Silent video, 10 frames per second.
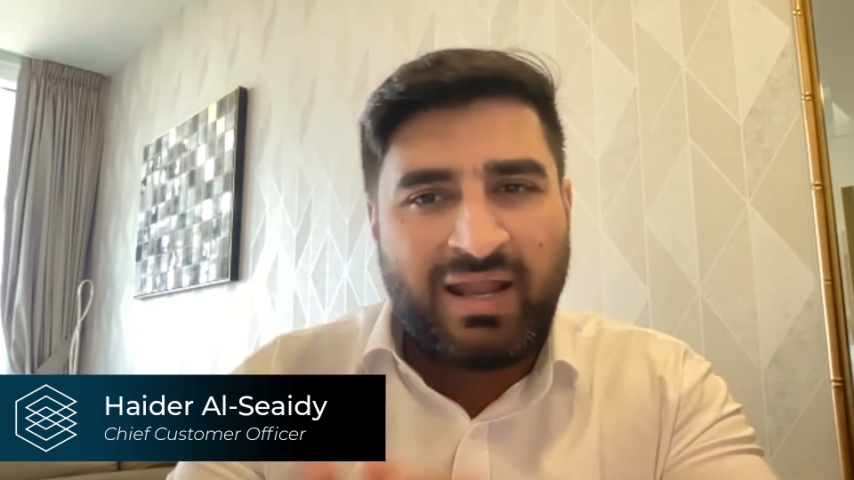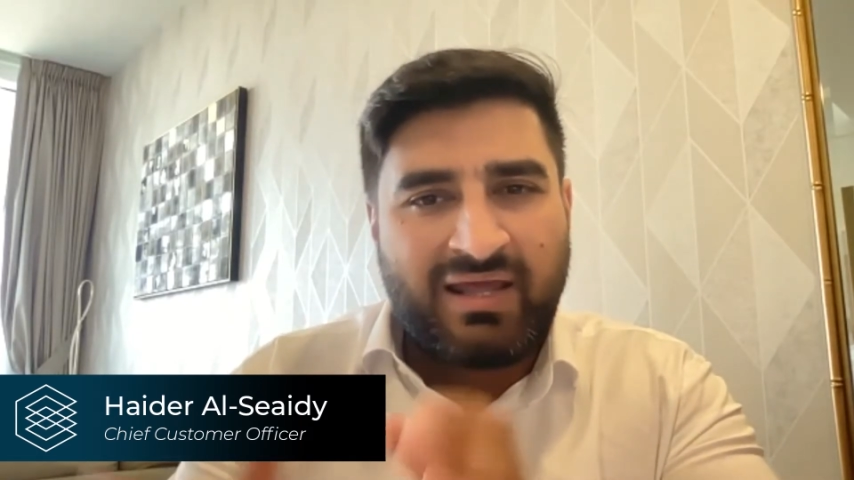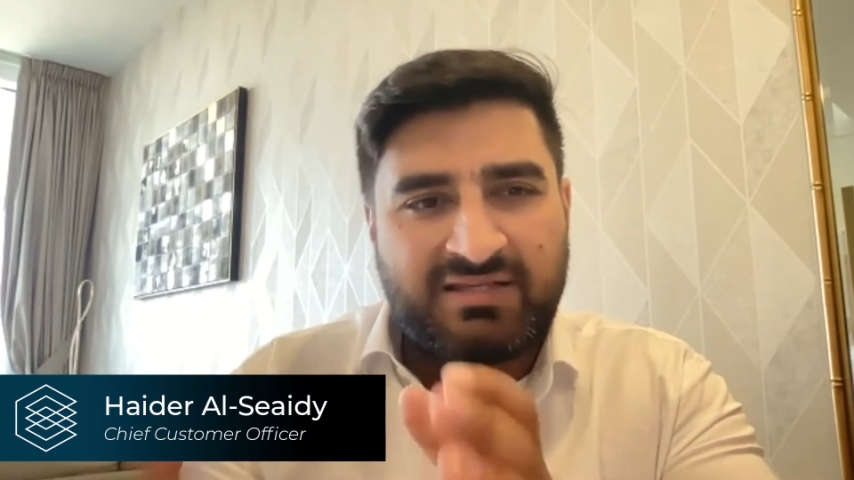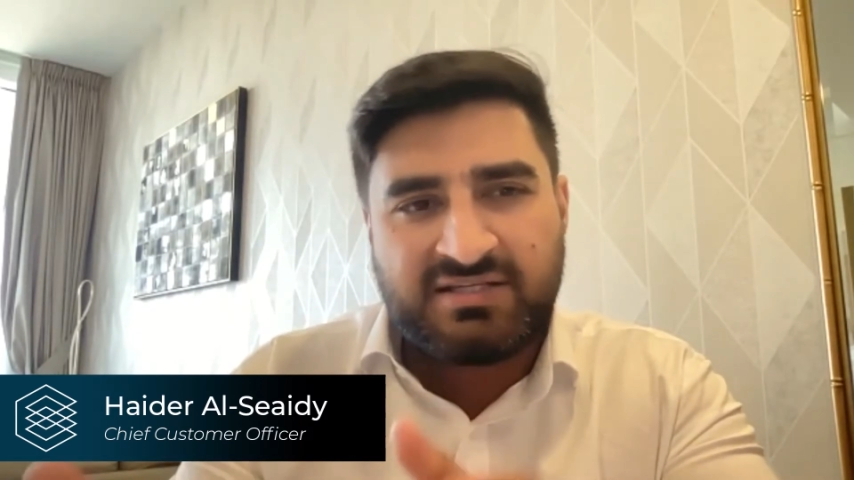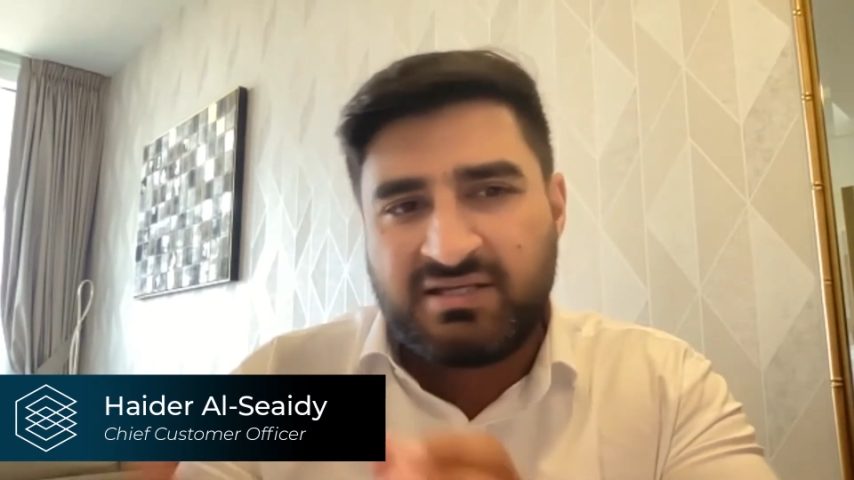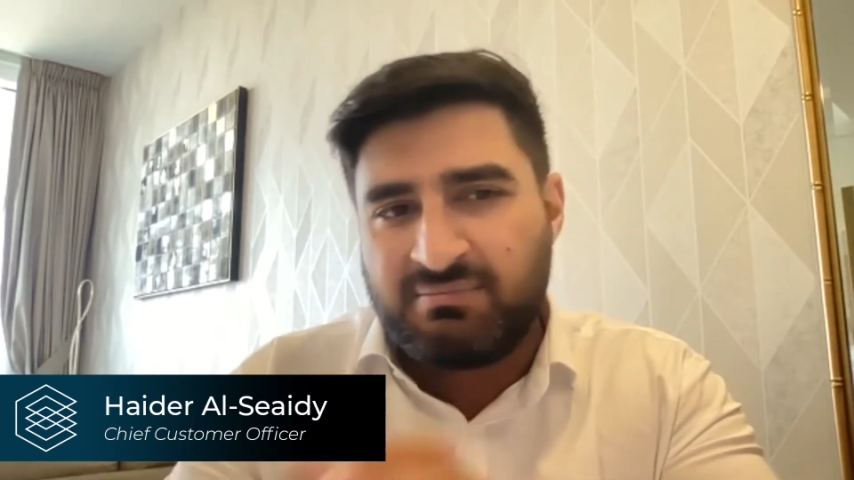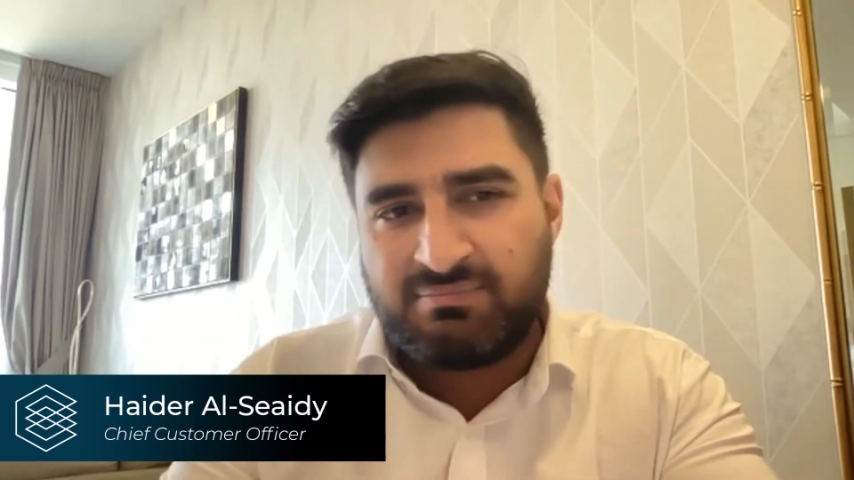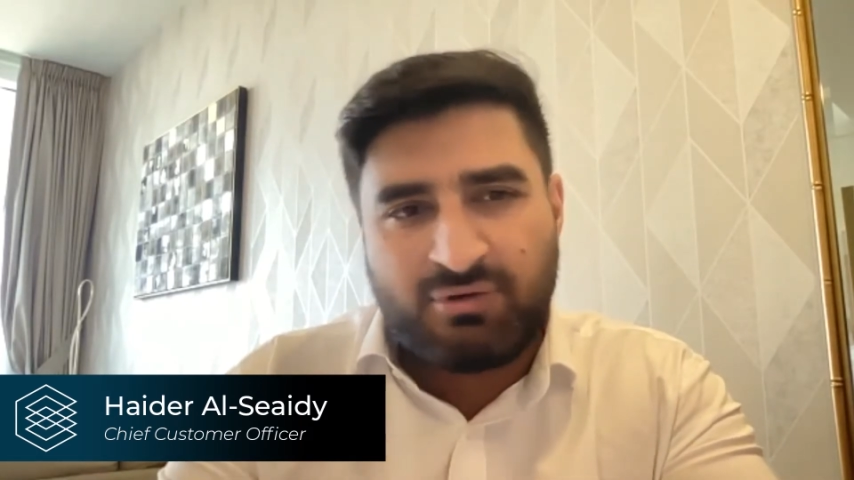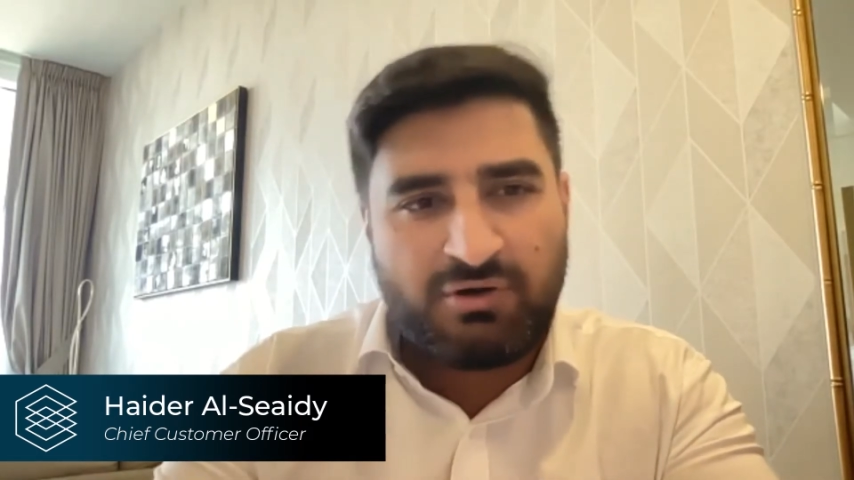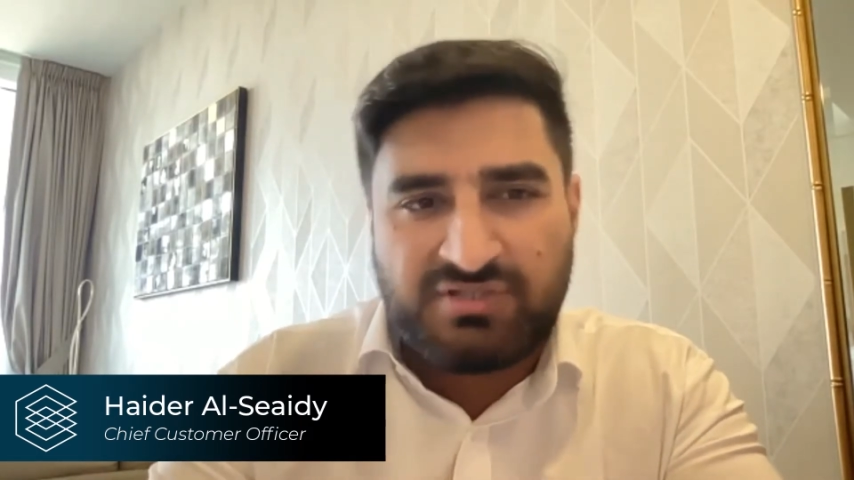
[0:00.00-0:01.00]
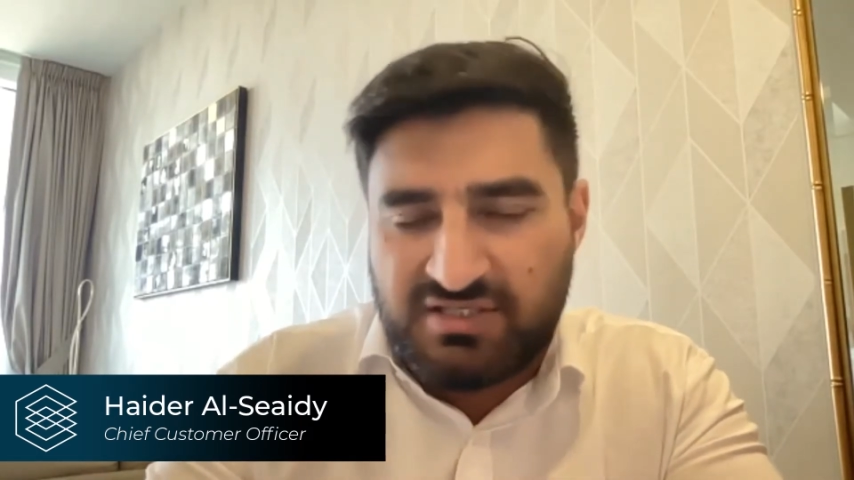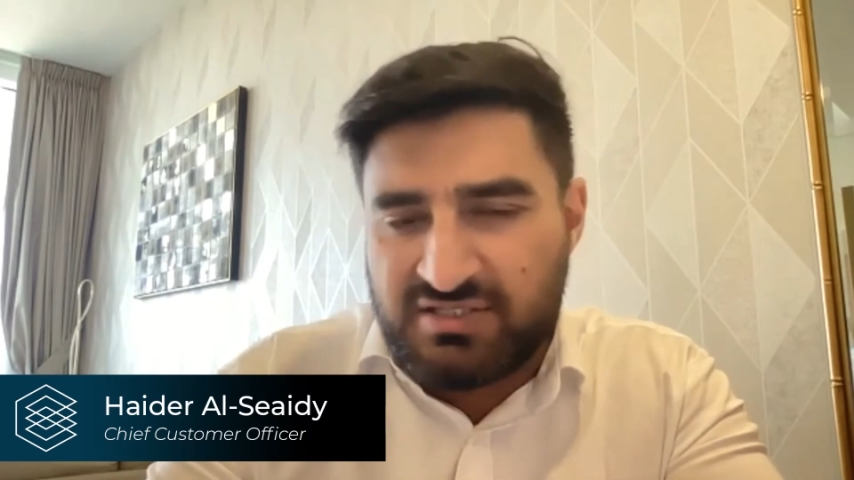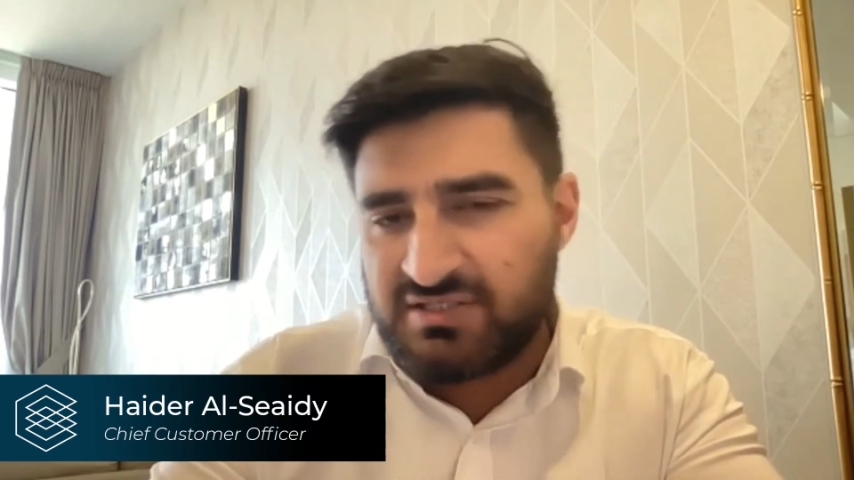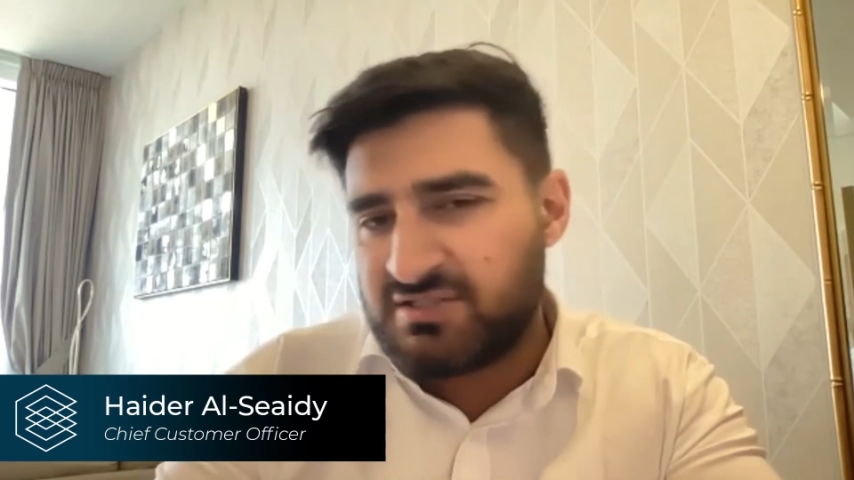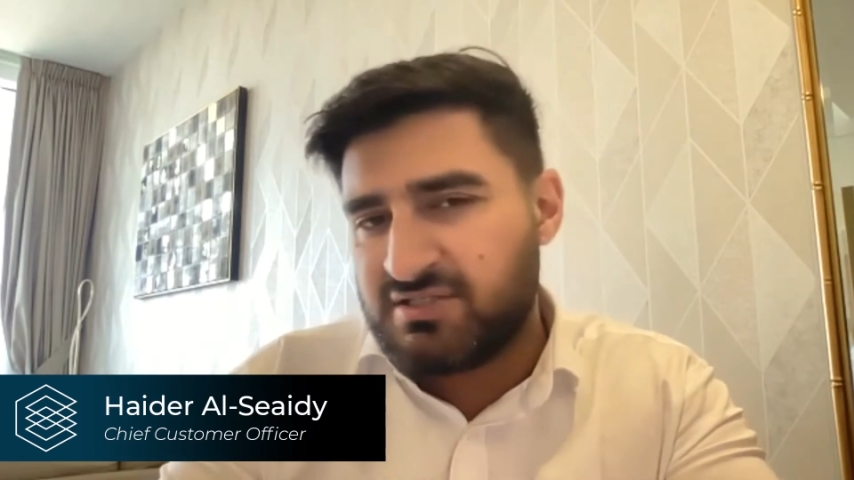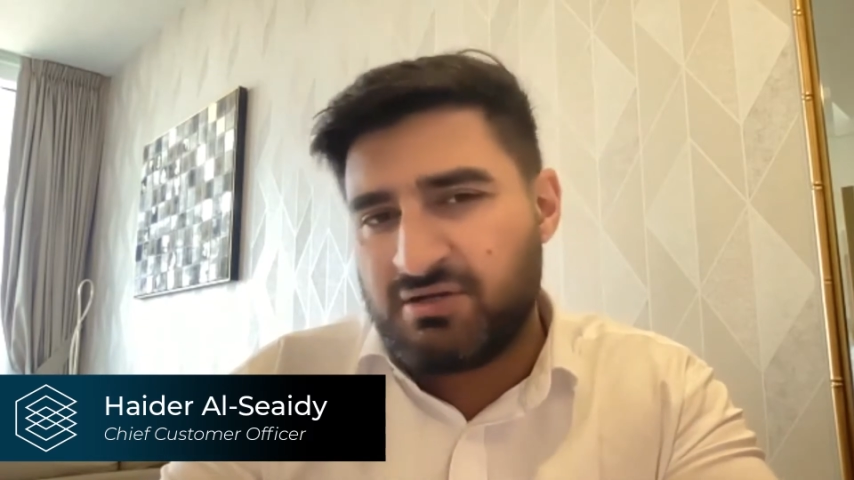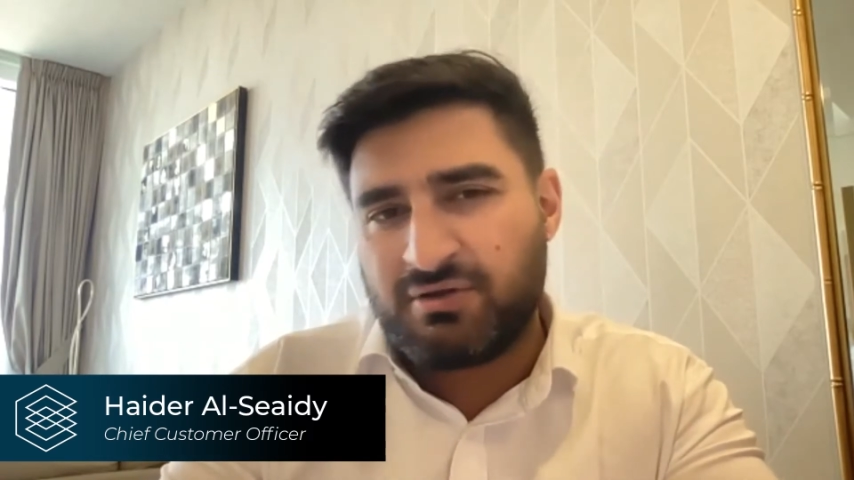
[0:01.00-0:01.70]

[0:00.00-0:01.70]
legacy processes,